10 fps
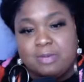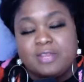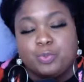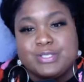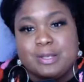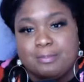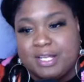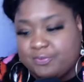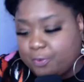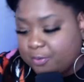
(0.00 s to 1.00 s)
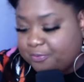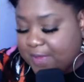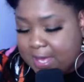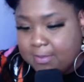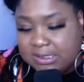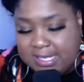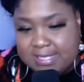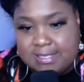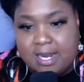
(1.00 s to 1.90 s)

month was a month for families,